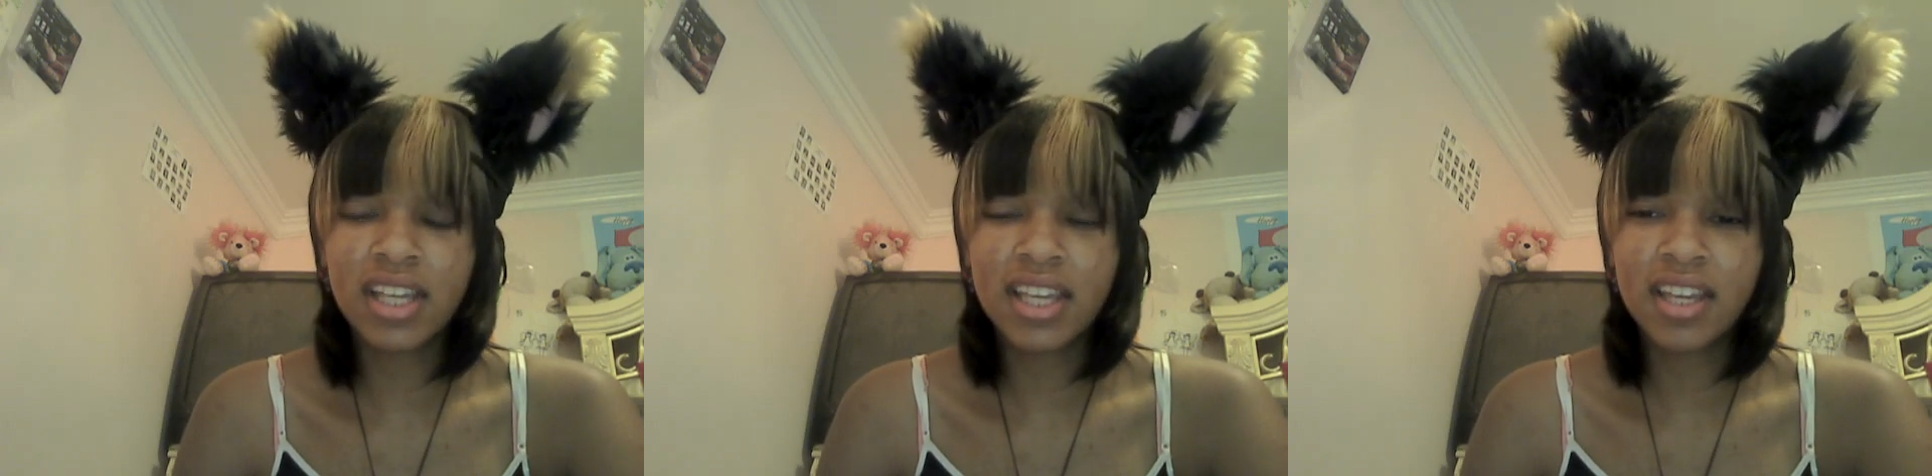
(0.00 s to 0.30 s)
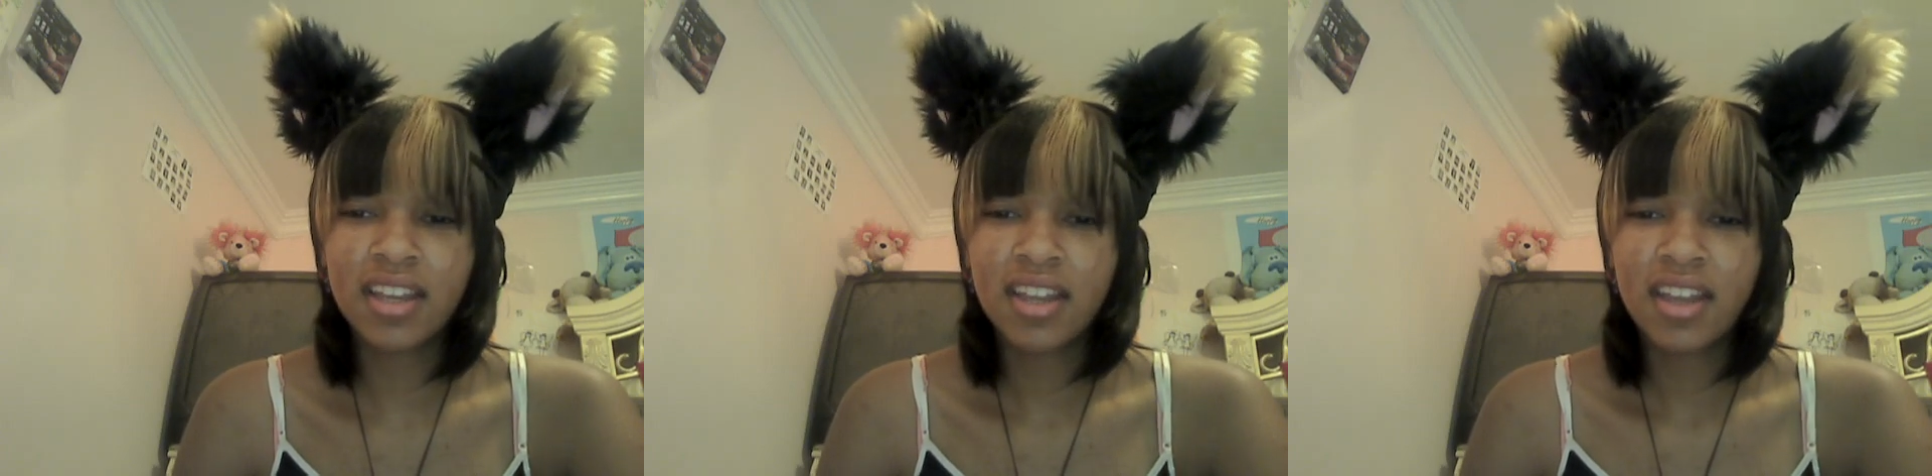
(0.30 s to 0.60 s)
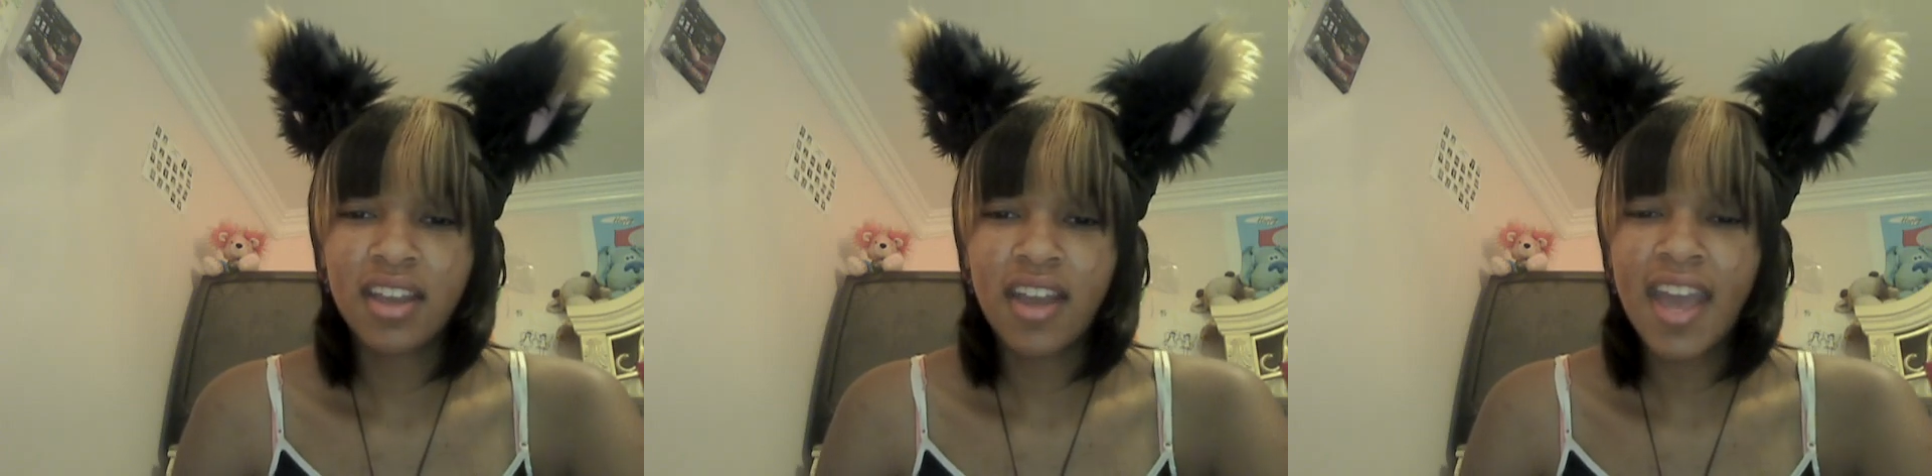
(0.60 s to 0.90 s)
Like,
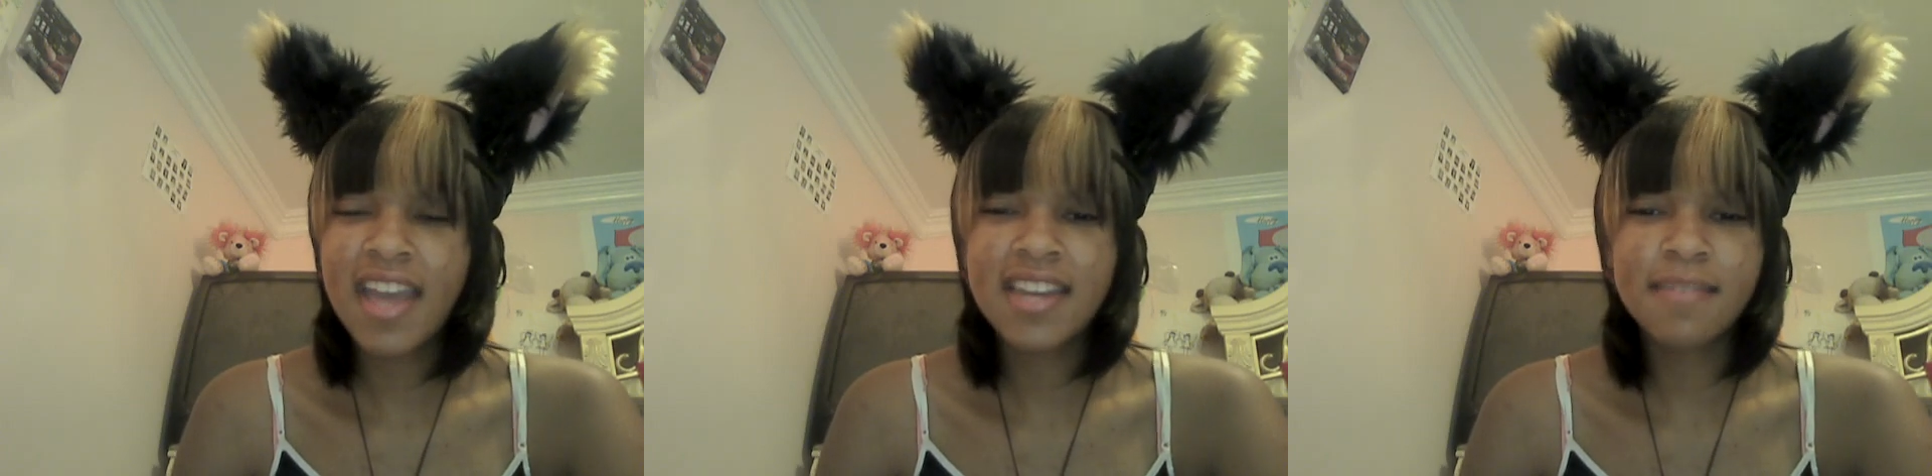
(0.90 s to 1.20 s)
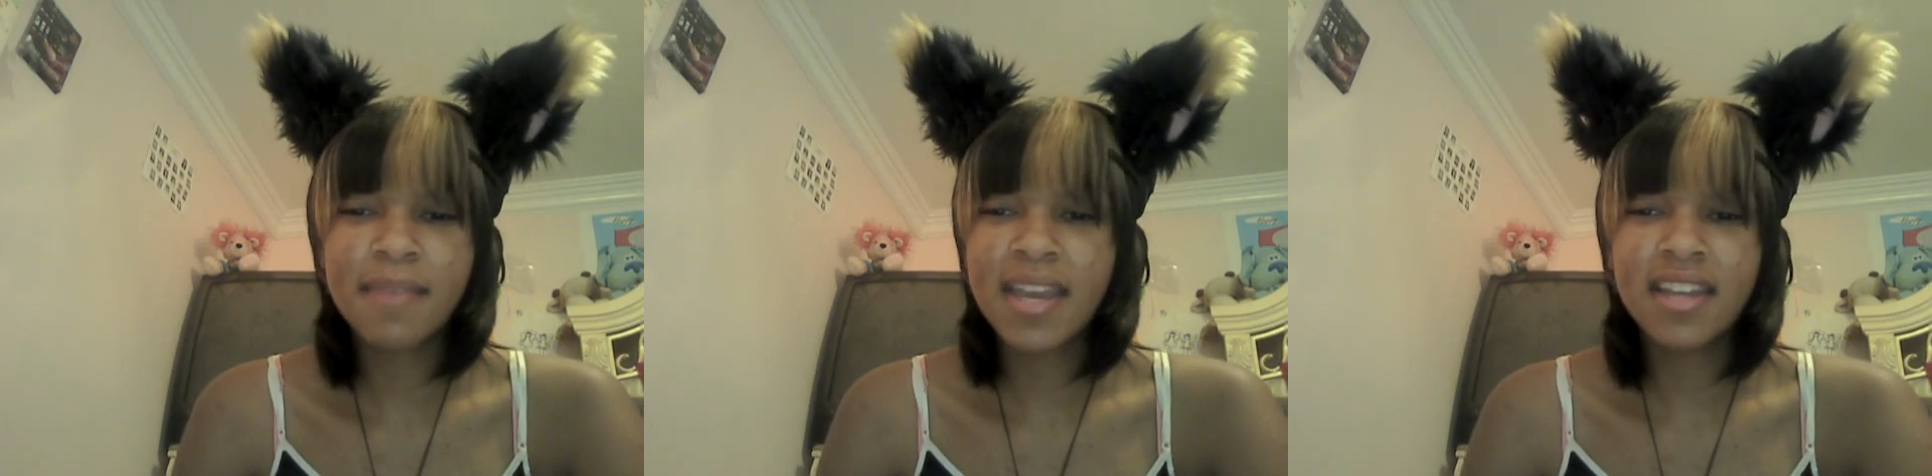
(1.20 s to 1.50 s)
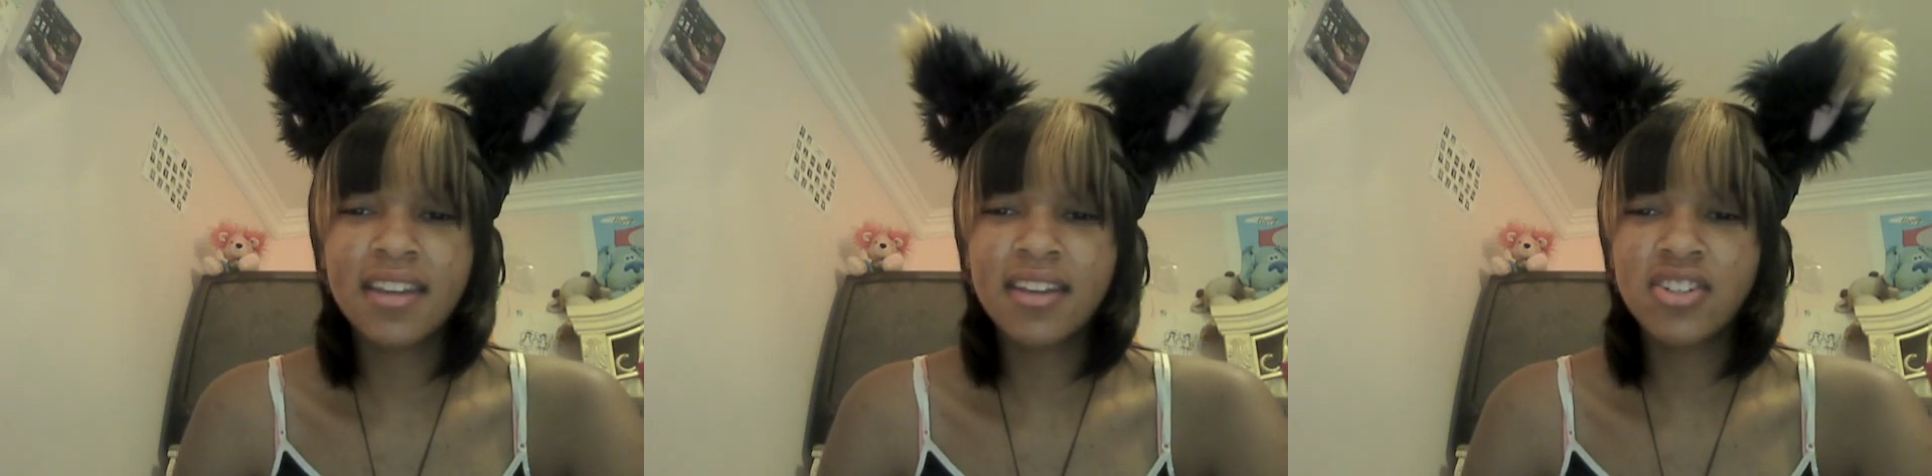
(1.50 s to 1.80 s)

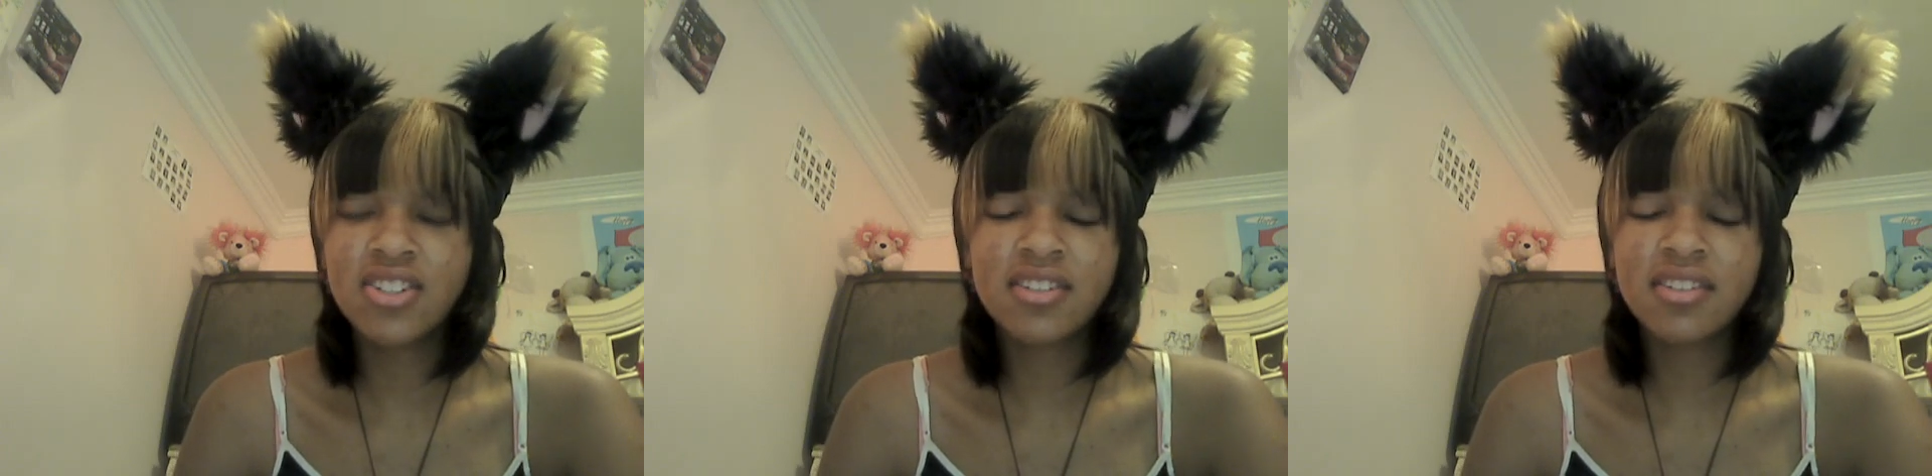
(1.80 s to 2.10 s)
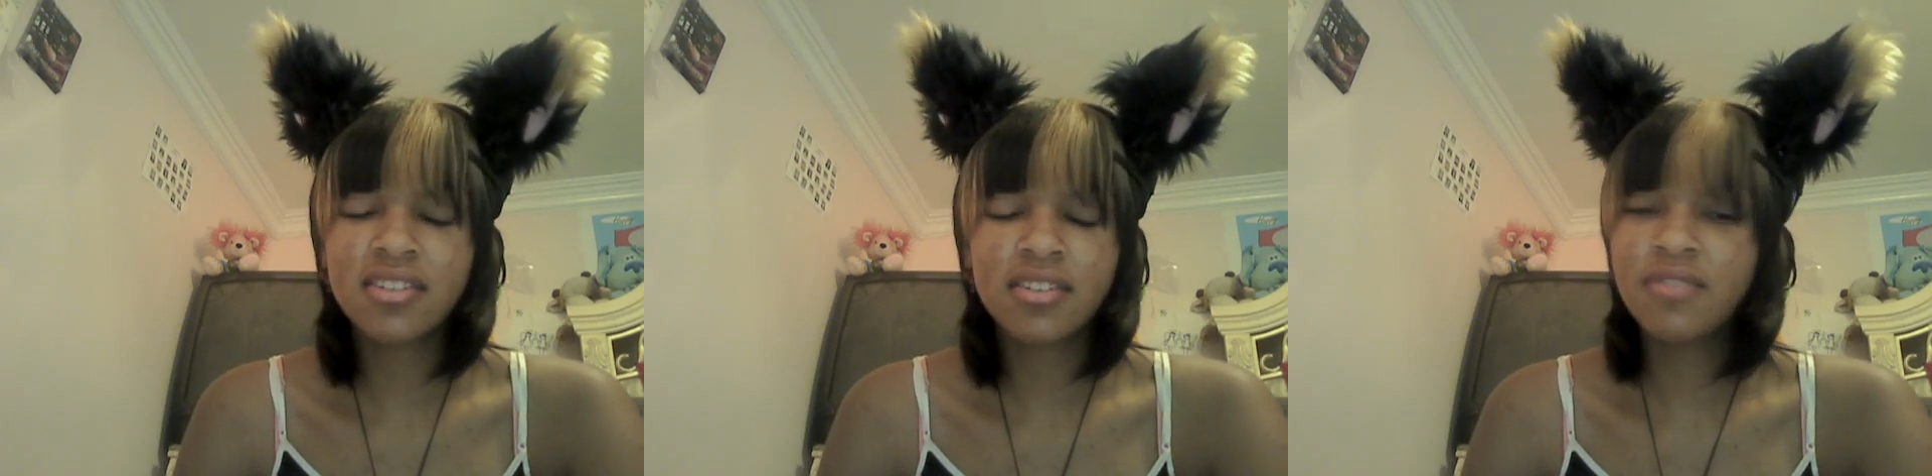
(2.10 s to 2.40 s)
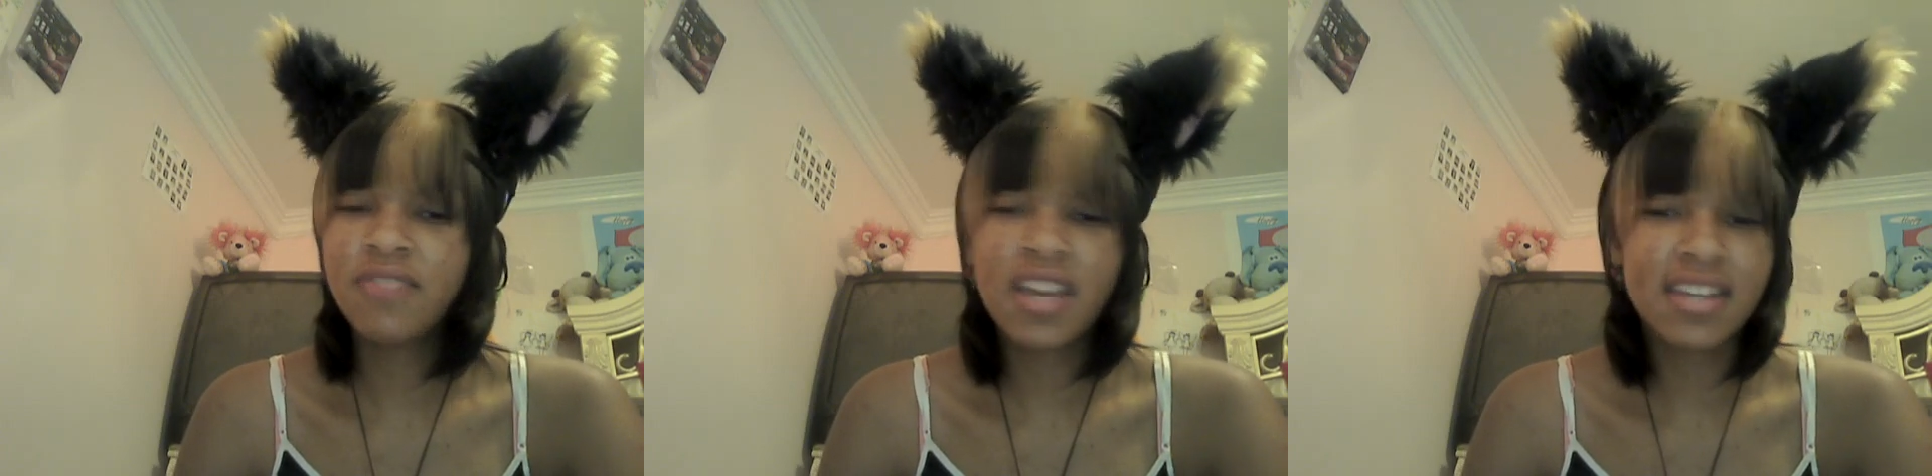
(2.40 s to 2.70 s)
handmade, just
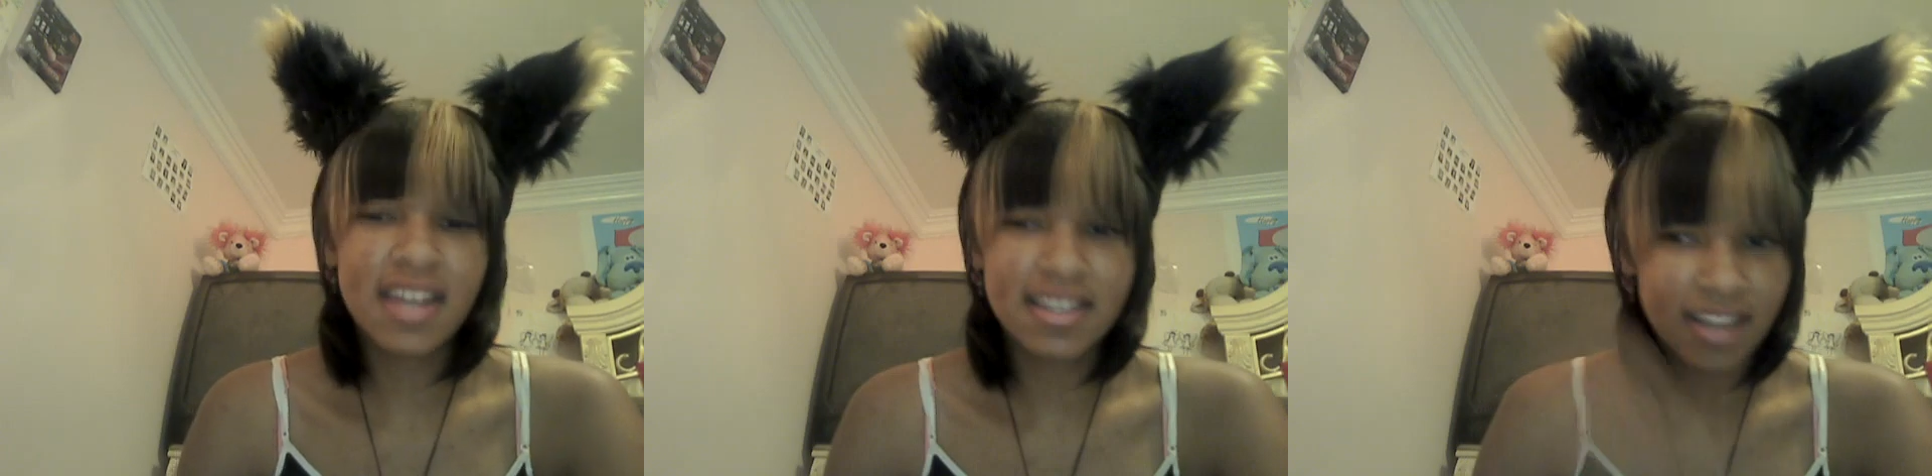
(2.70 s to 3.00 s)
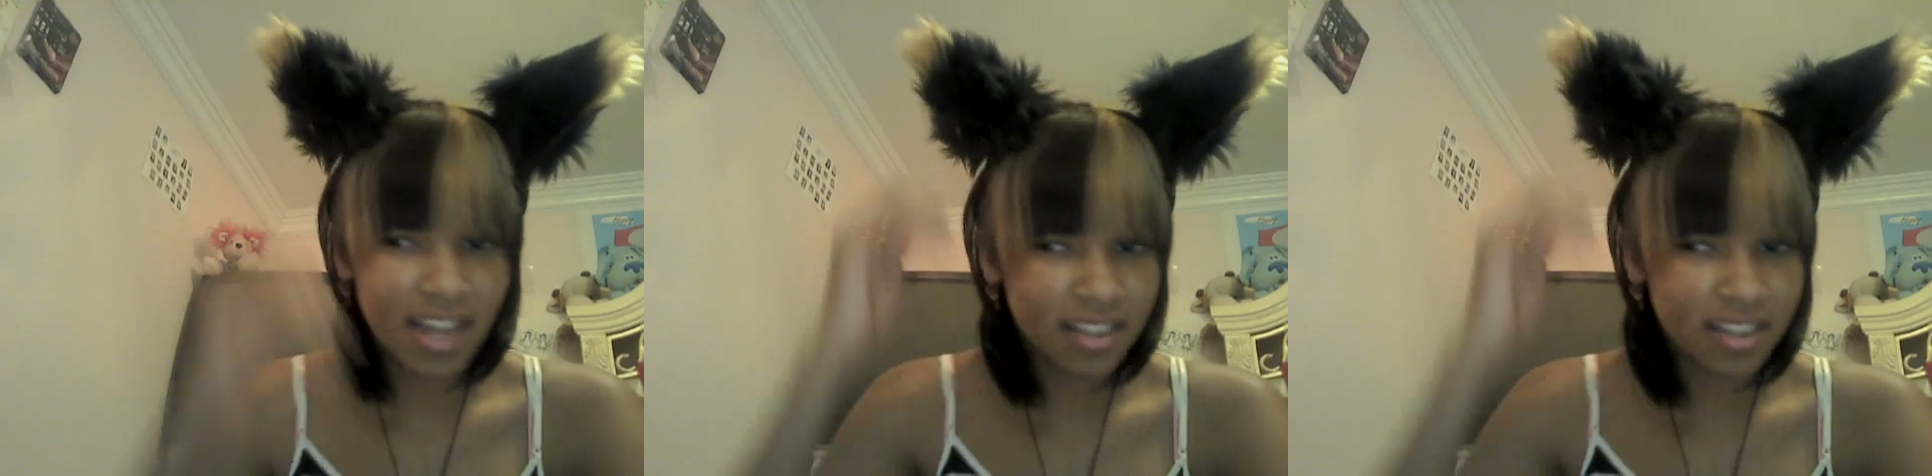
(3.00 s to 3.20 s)
fantastic.